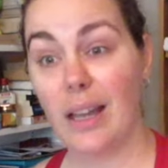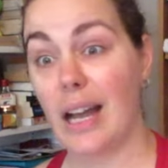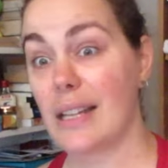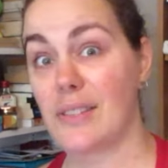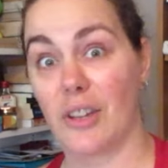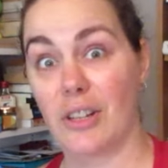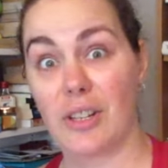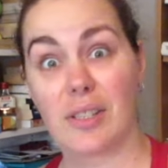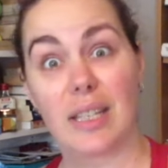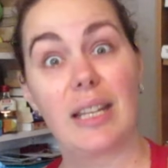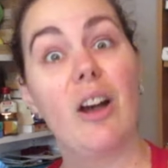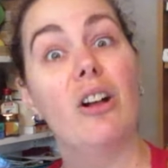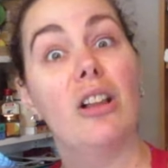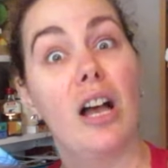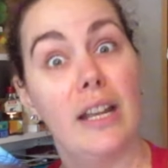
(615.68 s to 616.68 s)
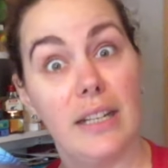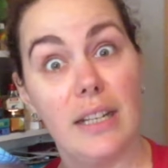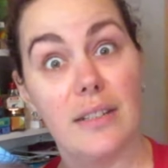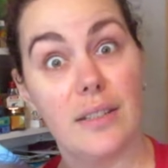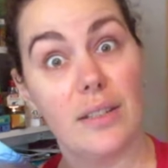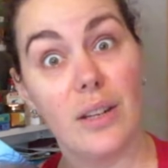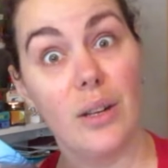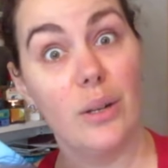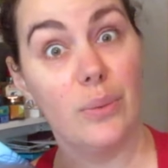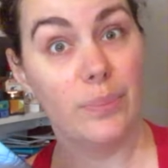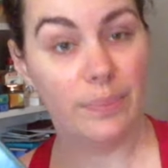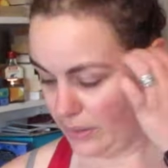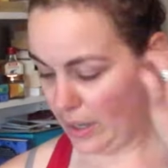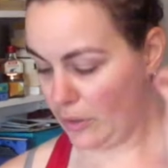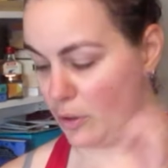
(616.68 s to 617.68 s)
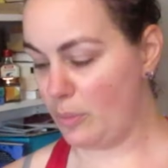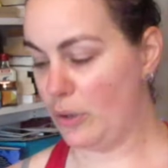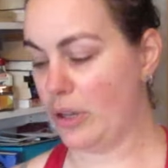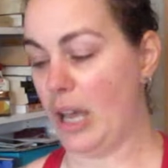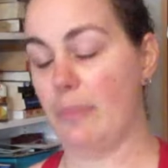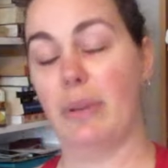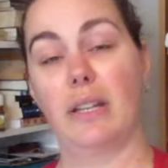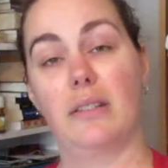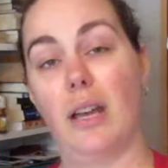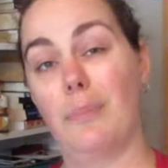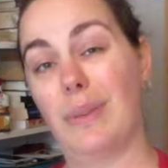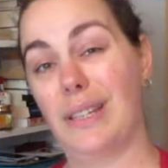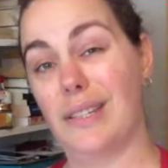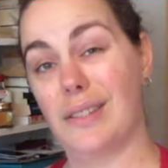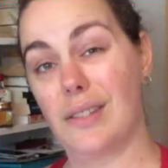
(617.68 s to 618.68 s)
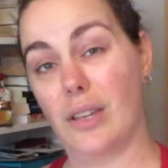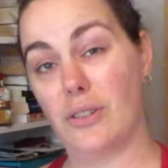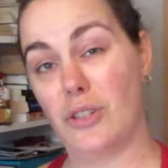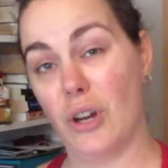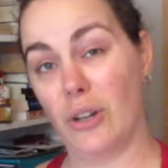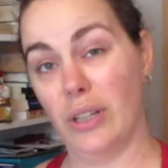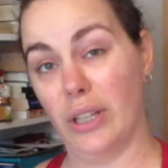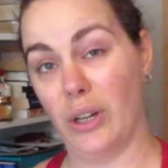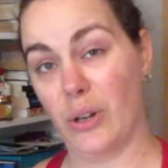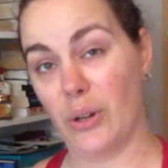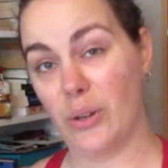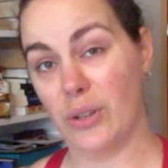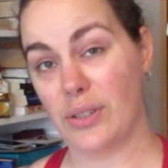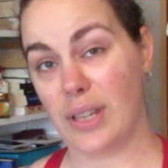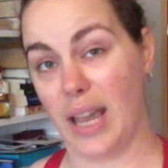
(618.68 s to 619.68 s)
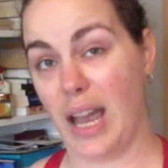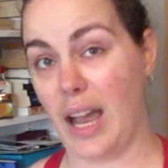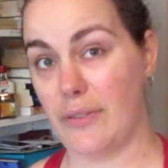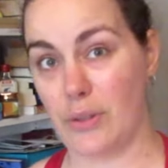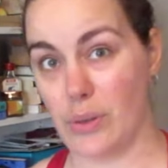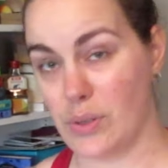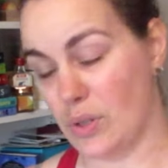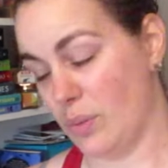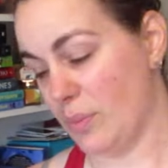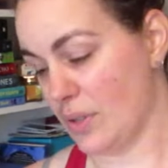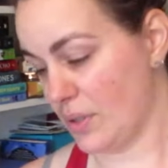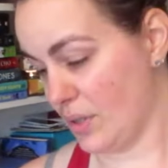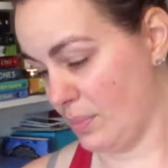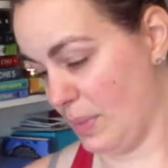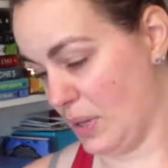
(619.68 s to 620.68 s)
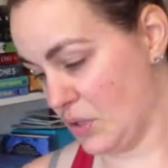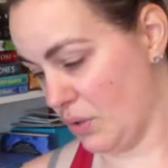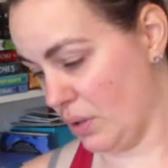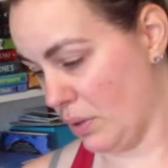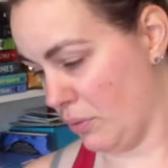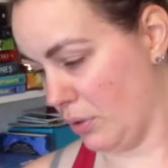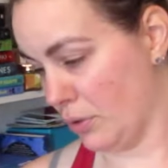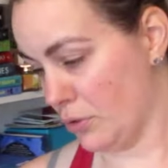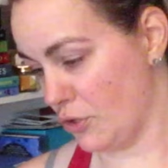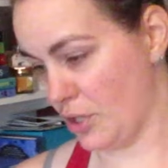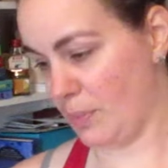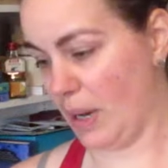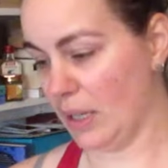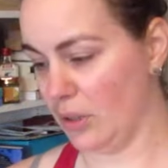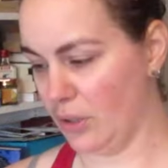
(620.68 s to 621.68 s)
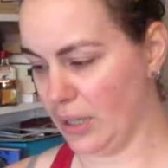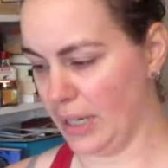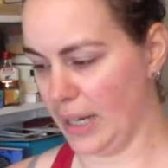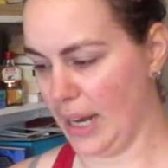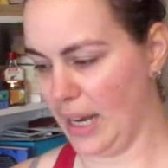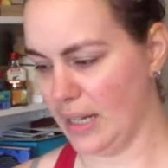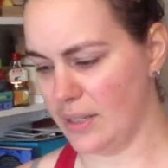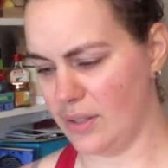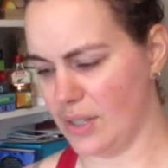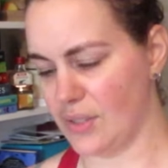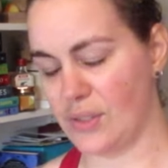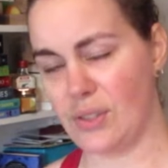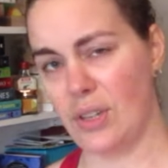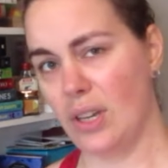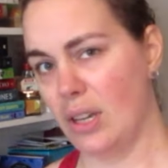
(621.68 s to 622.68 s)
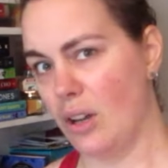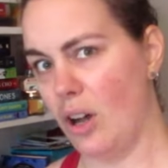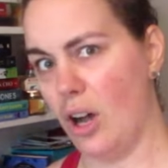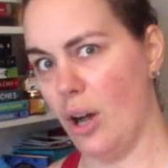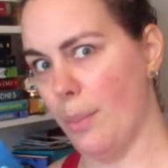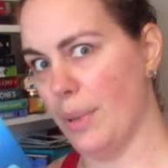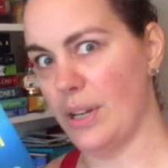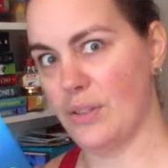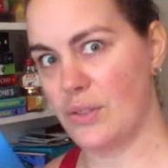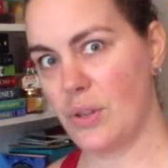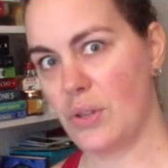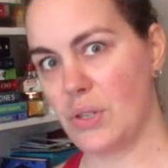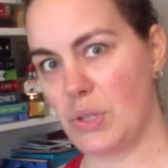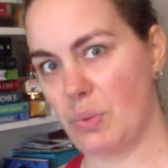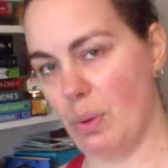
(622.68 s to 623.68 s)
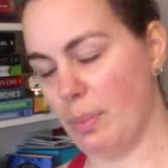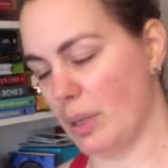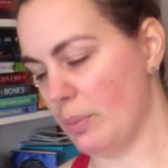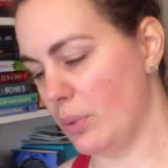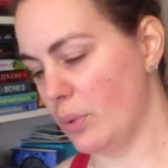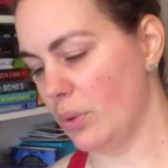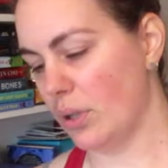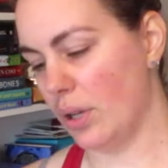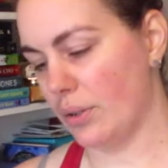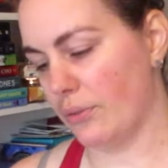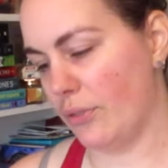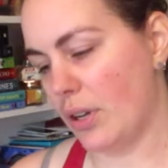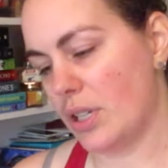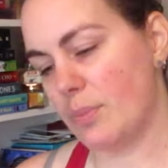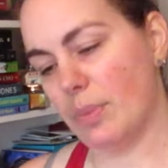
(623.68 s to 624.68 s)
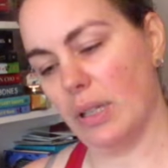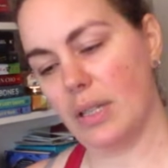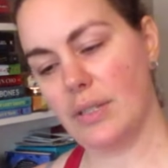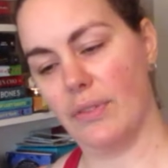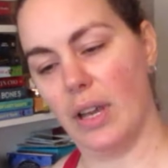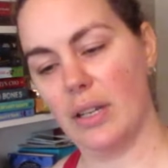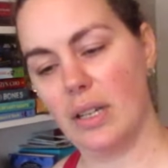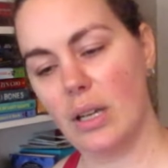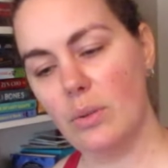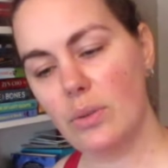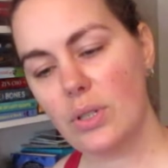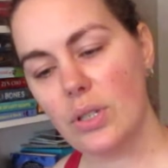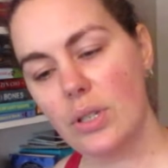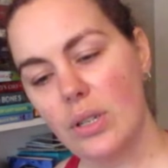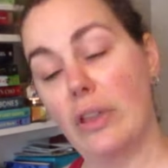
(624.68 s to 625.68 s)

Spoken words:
That's honestly all I need to know. The other book I picked up is Darling Girls. I have to assume this is mystery thriller just by looking at this ominous swimming pool on the front, but let's find out.